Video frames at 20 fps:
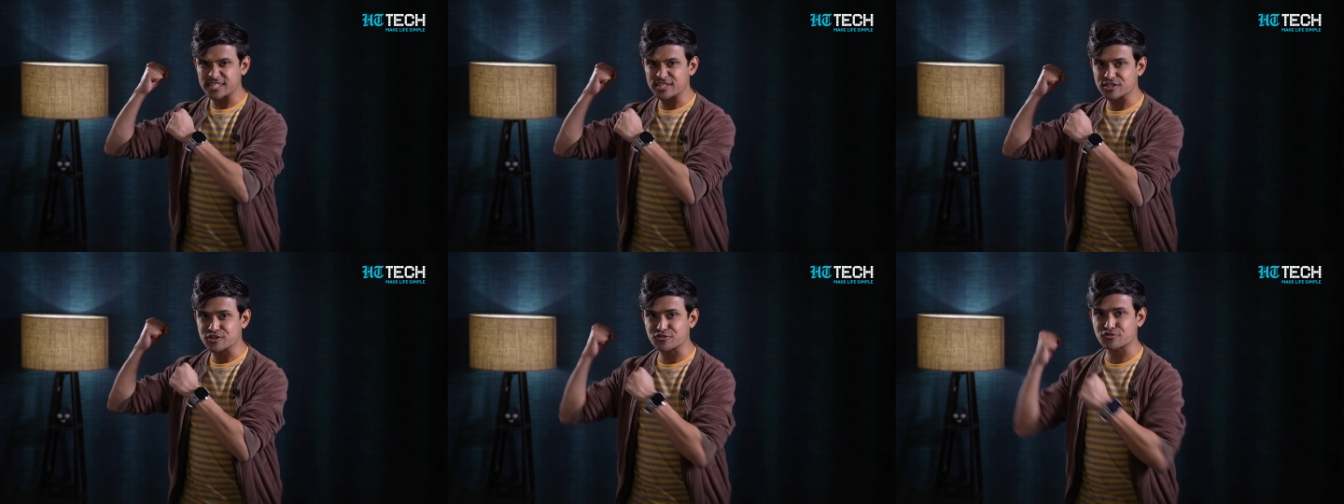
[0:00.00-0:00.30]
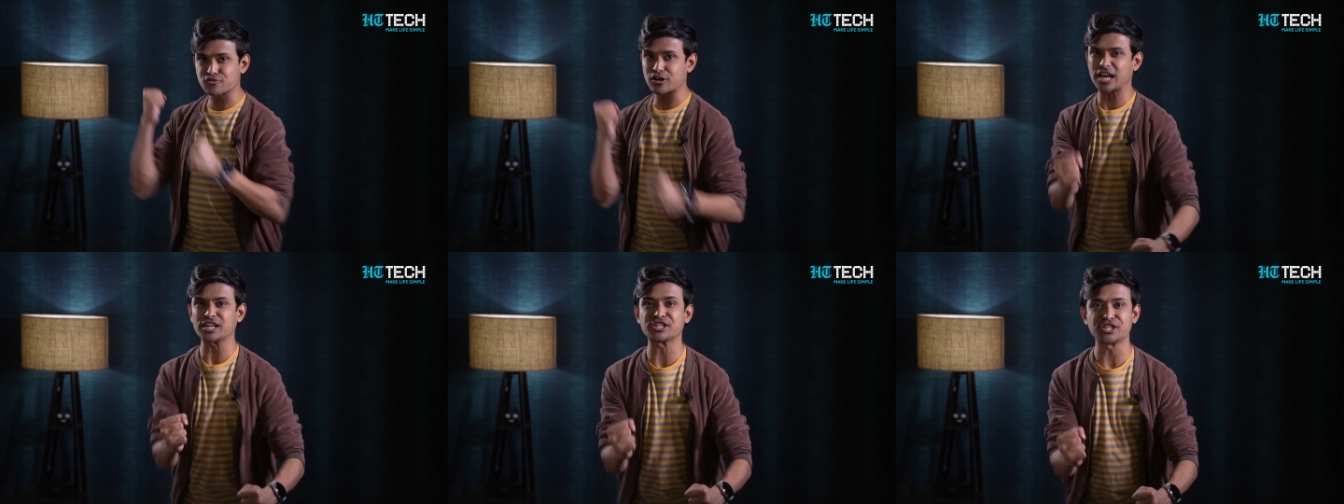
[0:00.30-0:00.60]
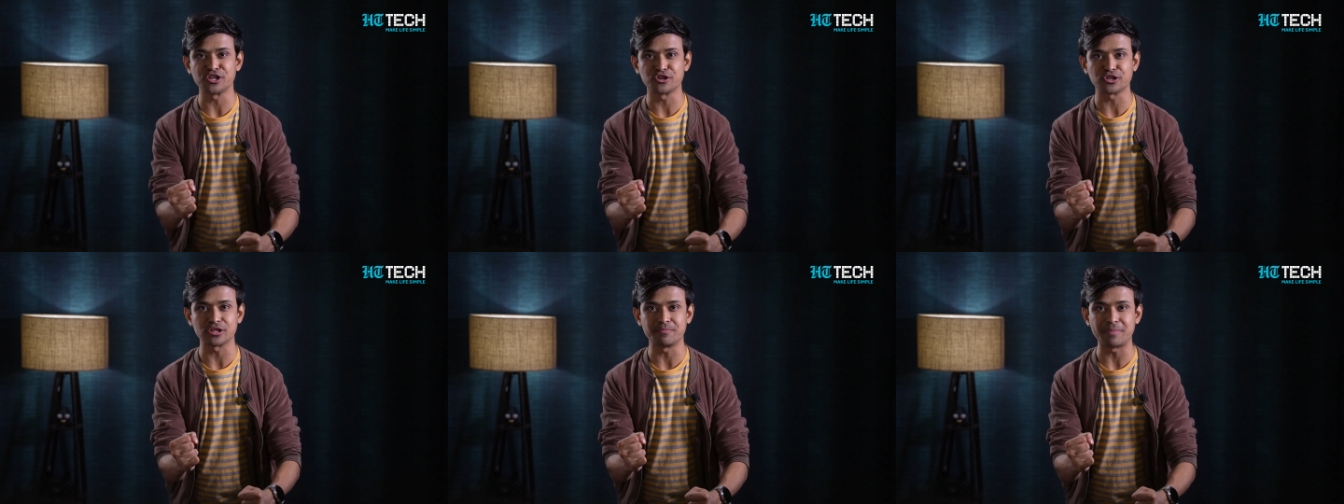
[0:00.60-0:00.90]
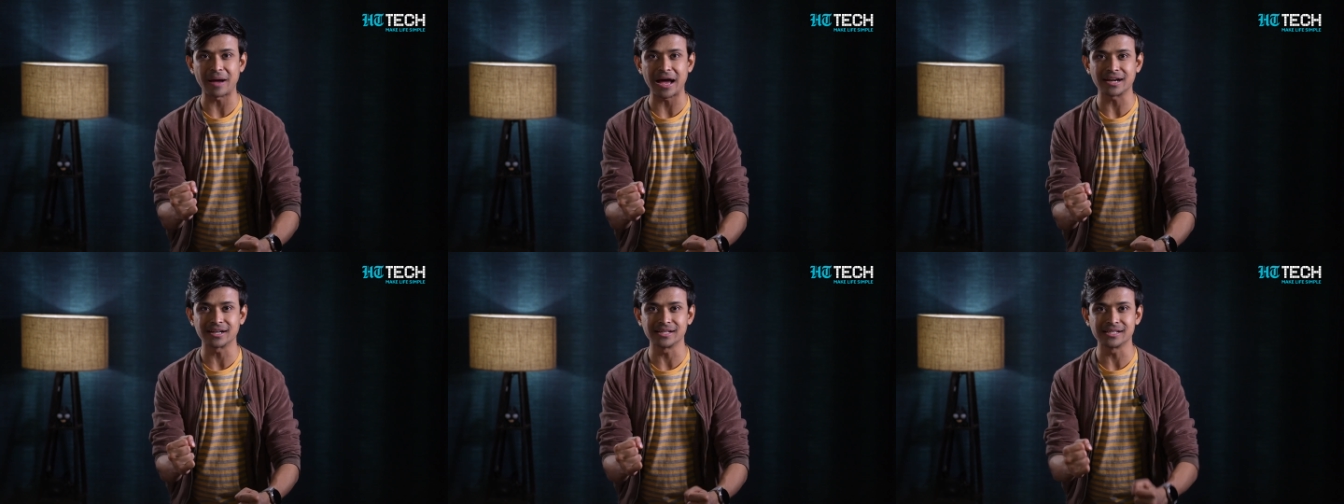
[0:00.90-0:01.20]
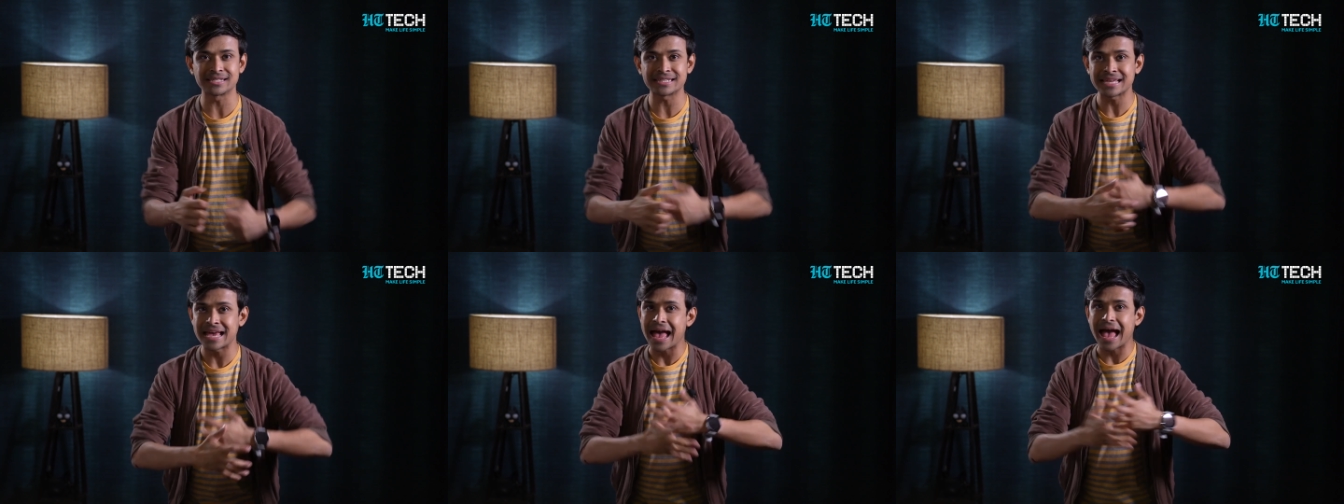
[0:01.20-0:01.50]
is crash into the
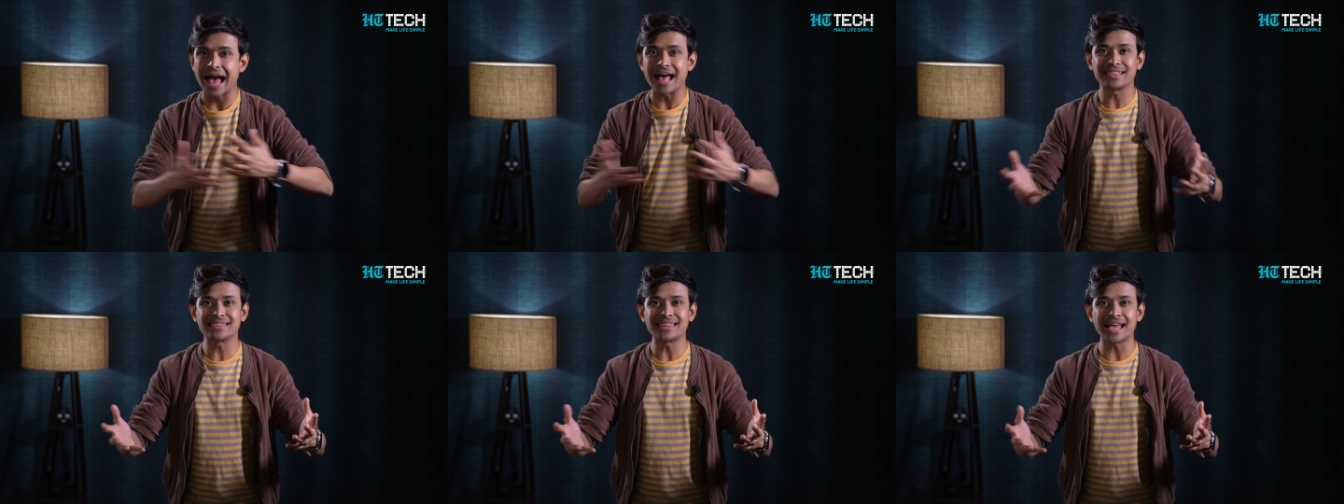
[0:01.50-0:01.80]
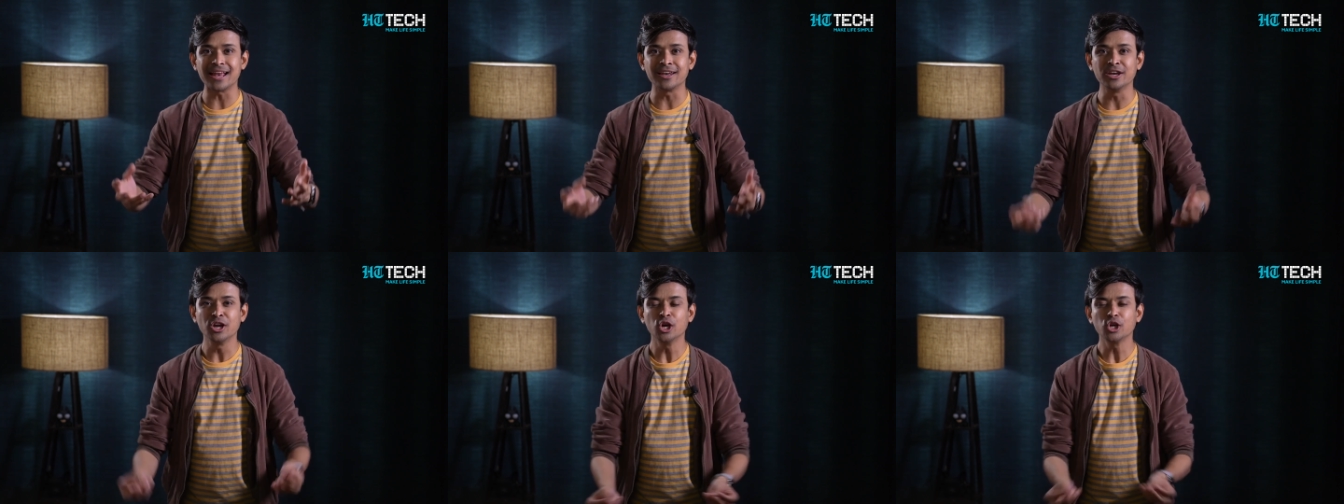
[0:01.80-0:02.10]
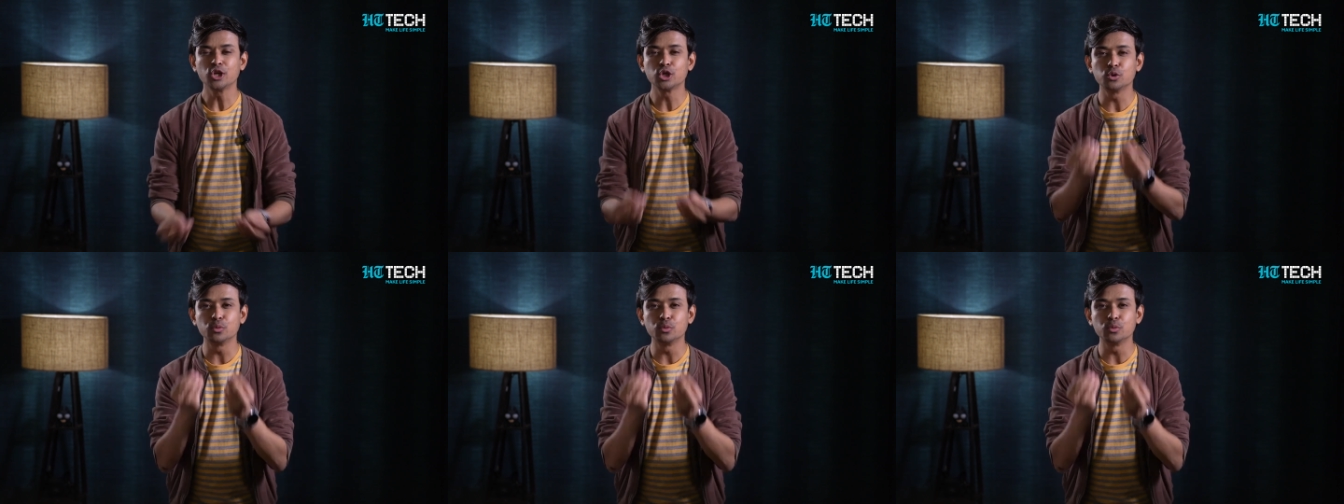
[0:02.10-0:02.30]
barrels and then